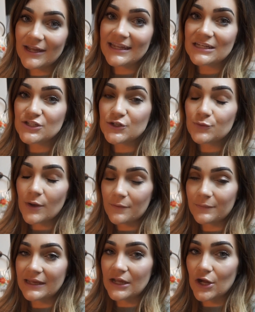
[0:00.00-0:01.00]
I get into
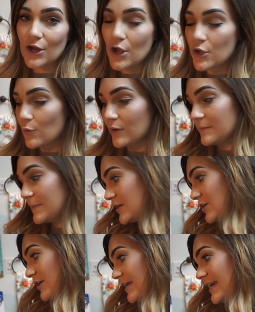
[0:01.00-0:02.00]
what we are going to be
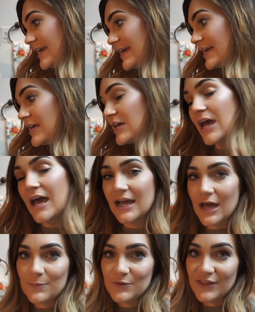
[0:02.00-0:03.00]
cooking, a
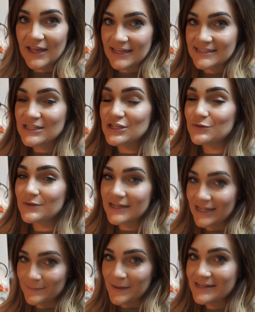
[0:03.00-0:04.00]
couple things. You can
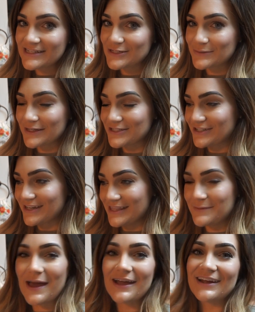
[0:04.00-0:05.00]
hear my dishwasher in
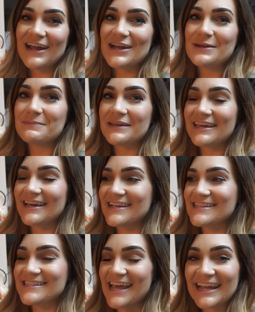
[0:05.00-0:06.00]
the background
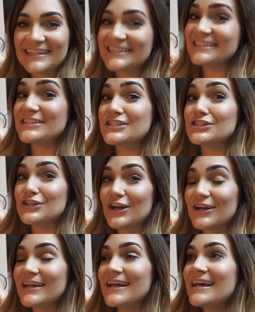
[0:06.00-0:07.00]
because I needed to
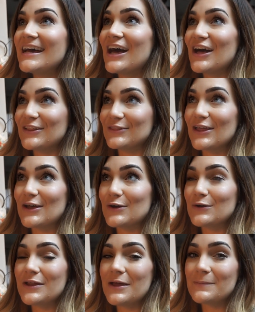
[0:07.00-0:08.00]
start a
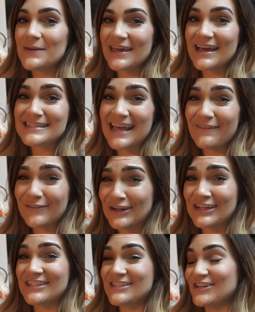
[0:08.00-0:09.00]
load because I
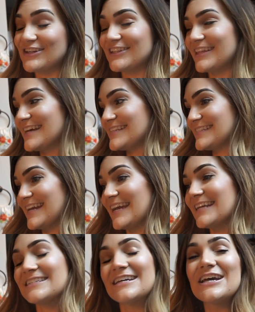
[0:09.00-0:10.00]
forgot to start it last
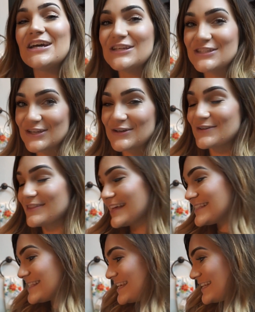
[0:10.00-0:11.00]
night. So
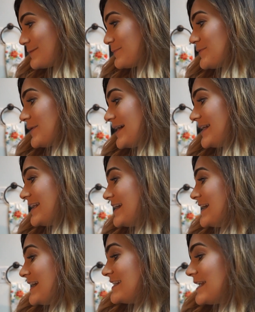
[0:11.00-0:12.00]
that's thing number one.
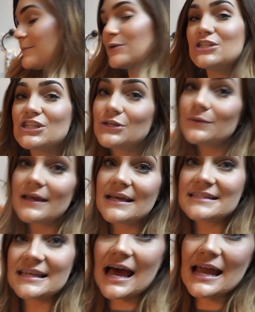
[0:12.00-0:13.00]
Number two
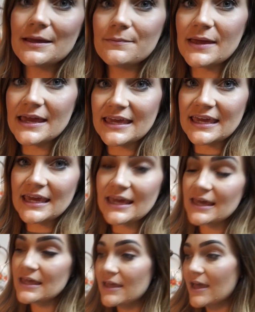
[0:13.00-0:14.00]
is I am
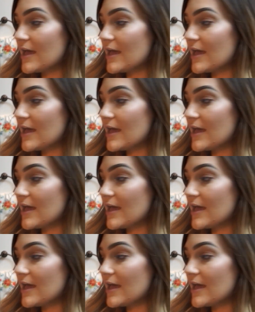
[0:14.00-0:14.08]
making